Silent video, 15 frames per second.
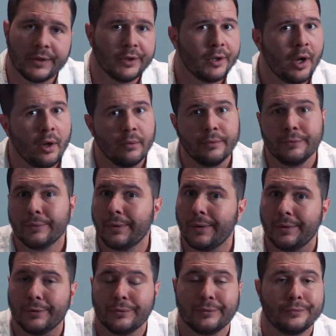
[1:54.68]
you know,
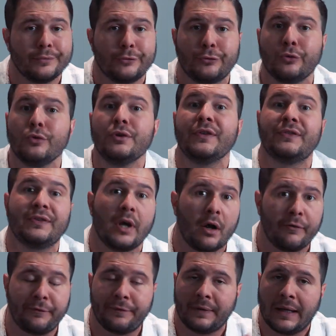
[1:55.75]
uh, suit
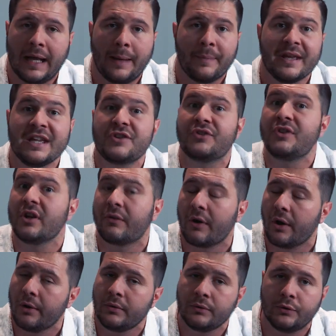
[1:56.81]
yourself, um, each their
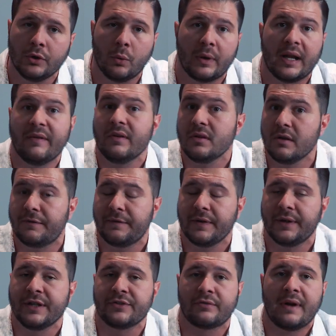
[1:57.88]
own, do whatever you
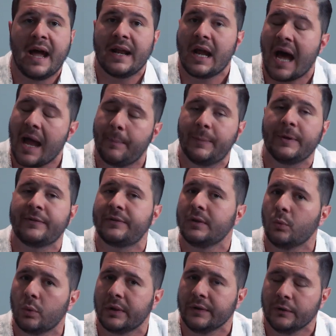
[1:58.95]
feel is right. I
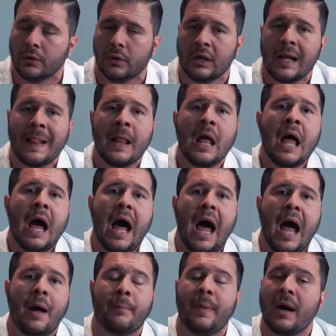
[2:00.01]
personally wouldn't do it.
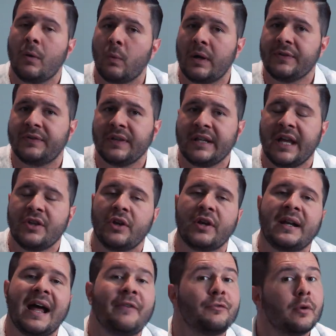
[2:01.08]
Um, but once again, you're
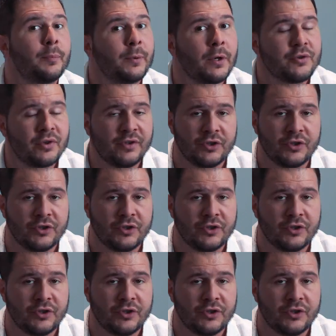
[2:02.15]
going to have to approach a